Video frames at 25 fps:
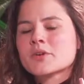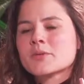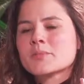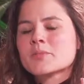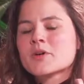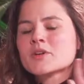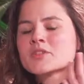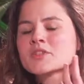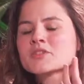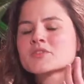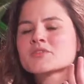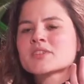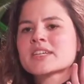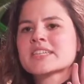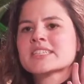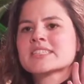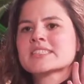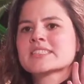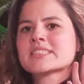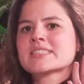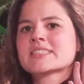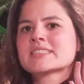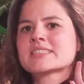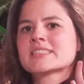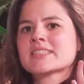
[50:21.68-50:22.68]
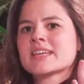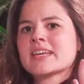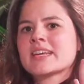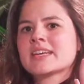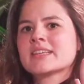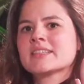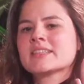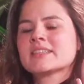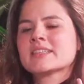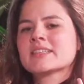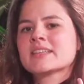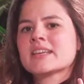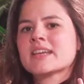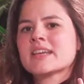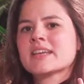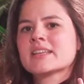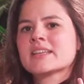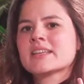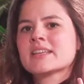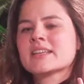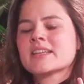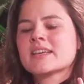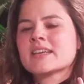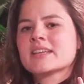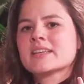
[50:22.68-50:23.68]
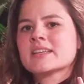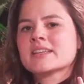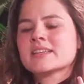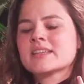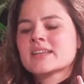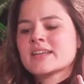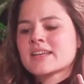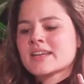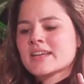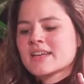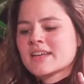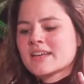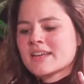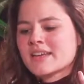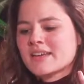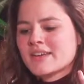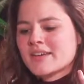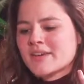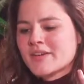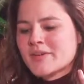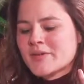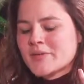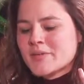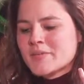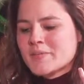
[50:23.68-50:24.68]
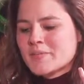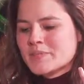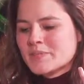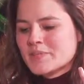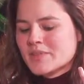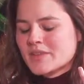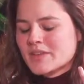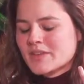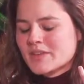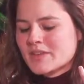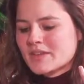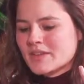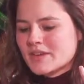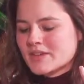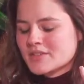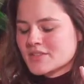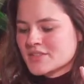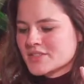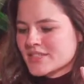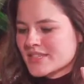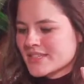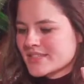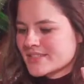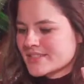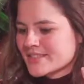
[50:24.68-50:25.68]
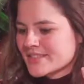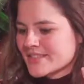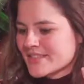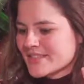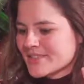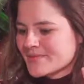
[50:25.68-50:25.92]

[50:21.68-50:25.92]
motivated and how do you say it?